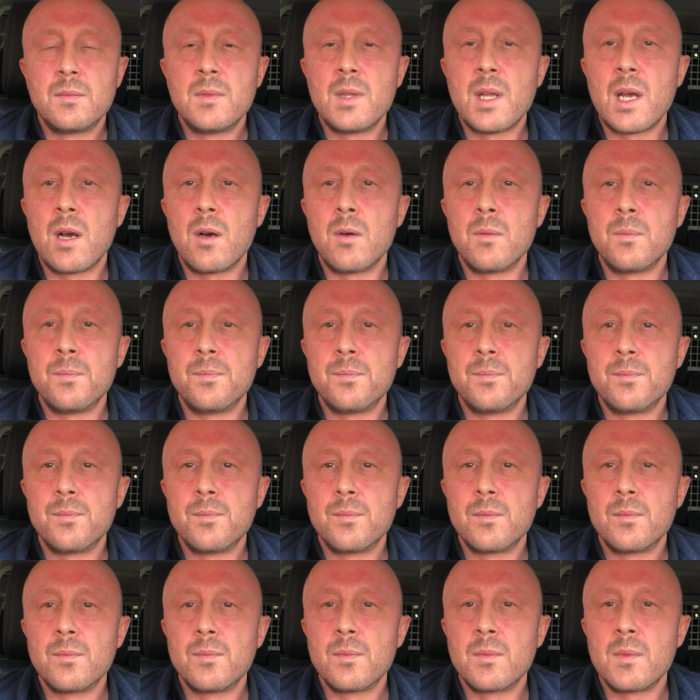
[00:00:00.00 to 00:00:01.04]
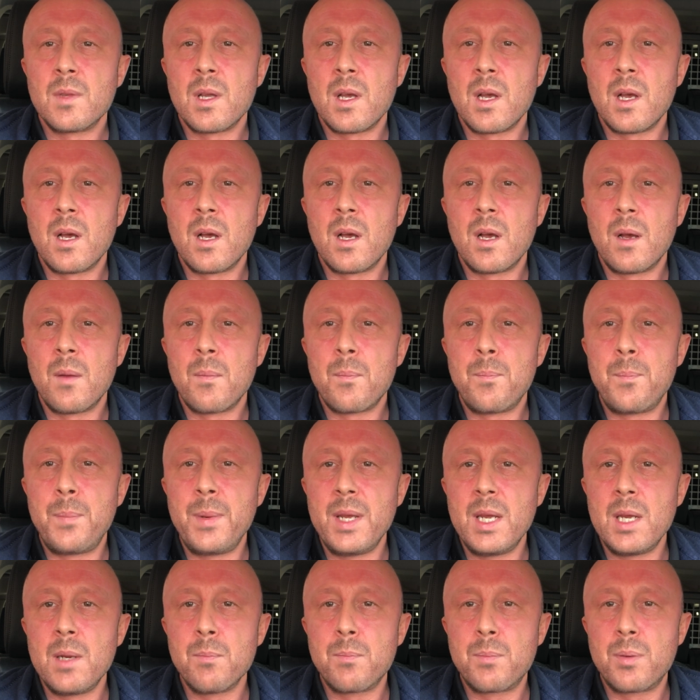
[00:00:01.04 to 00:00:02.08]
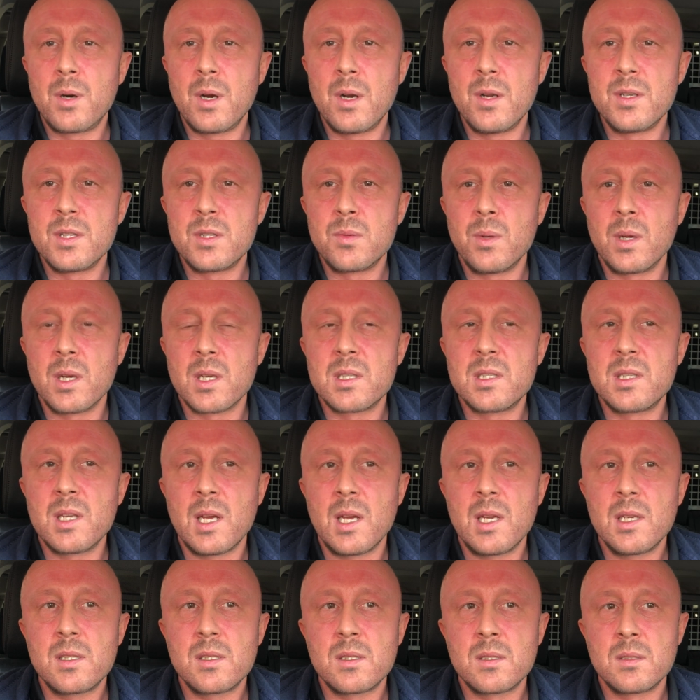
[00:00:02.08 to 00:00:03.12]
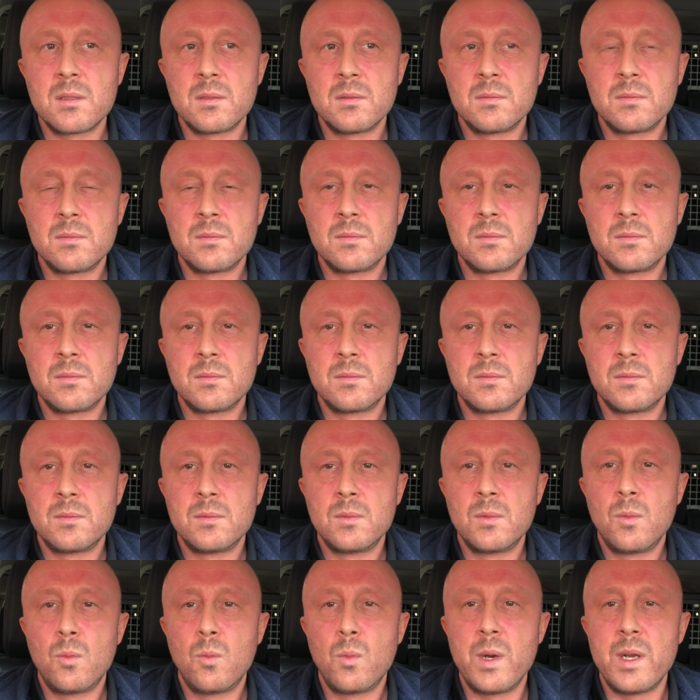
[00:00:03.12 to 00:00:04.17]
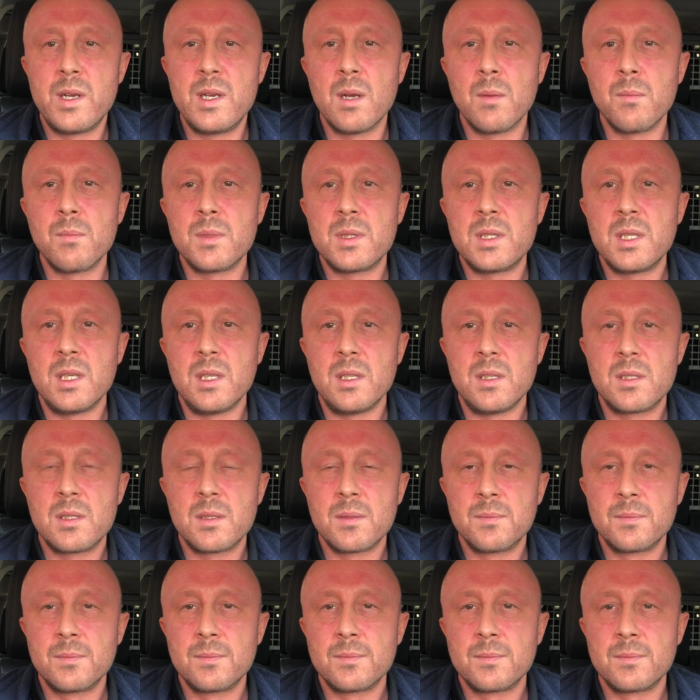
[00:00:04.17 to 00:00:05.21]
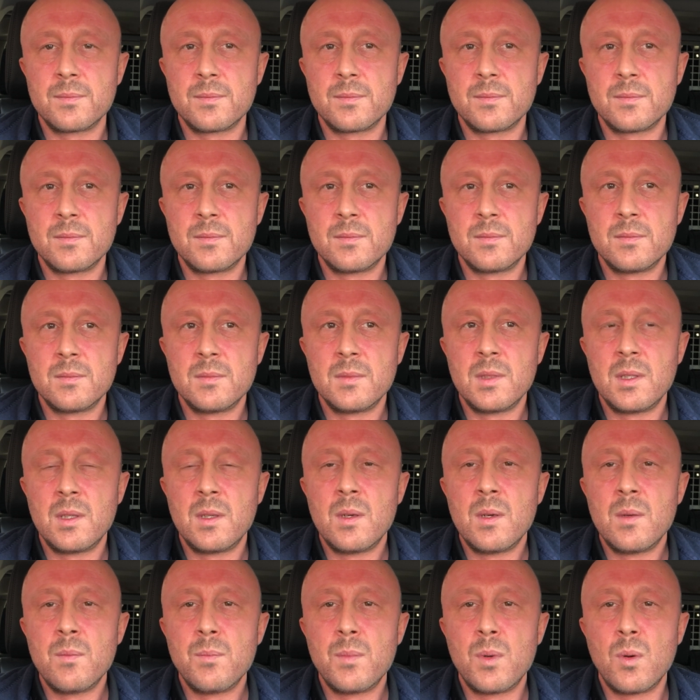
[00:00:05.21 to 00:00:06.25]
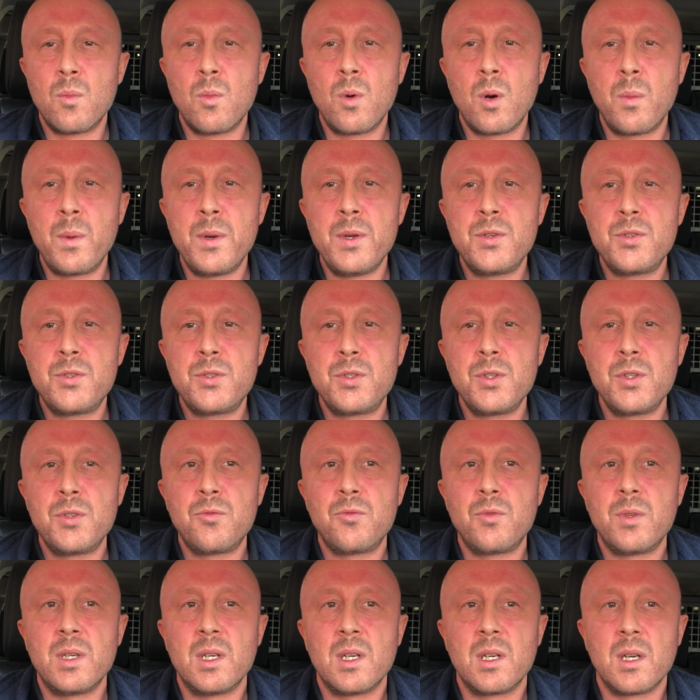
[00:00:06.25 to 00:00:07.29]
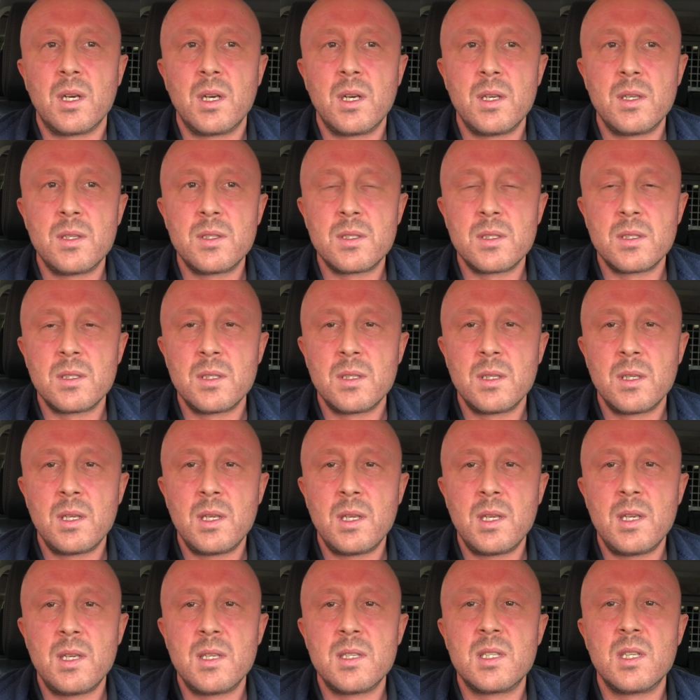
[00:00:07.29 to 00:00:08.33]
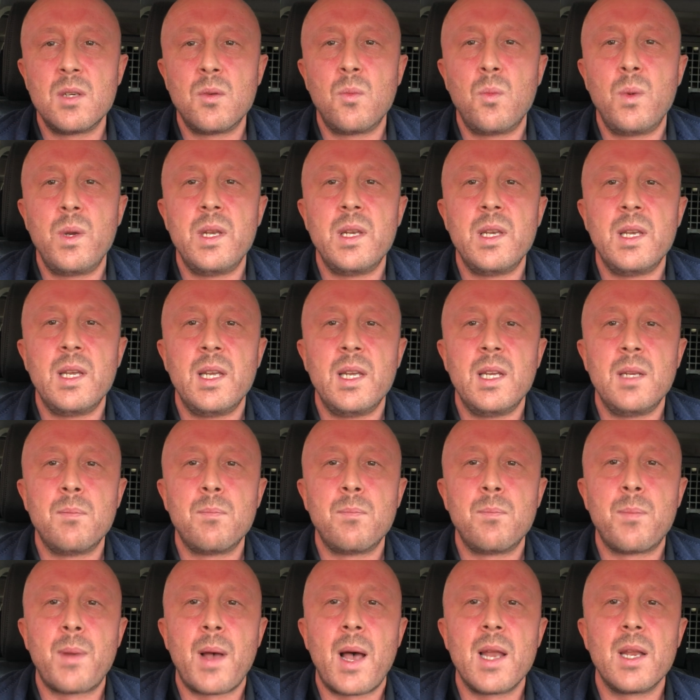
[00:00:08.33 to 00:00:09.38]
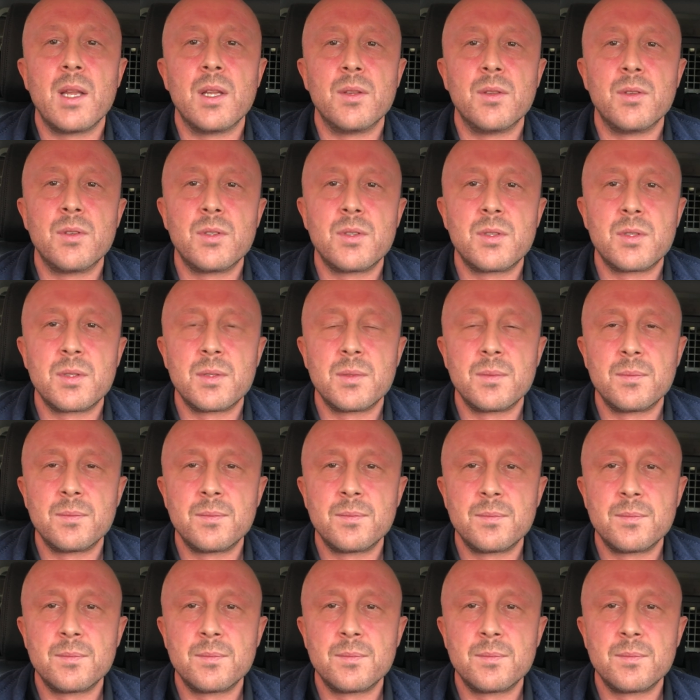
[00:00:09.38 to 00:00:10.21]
Now, being prone to excess, we're numpties, but what we should realize is that we need balance.